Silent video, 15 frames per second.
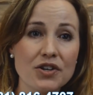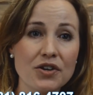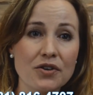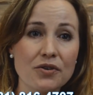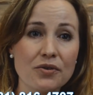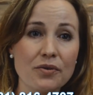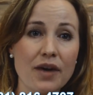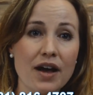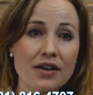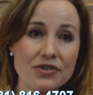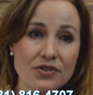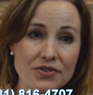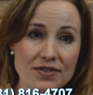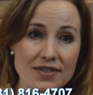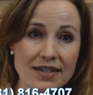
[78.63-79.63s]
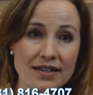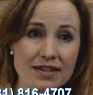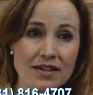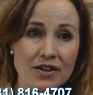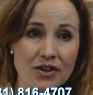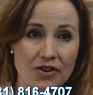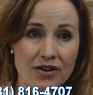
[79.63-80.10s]
to
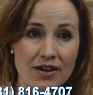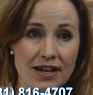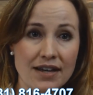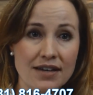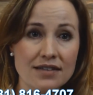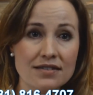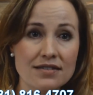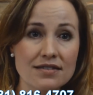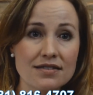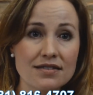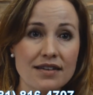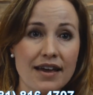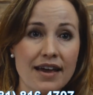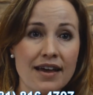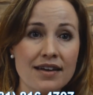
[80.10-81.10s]
understanding your needs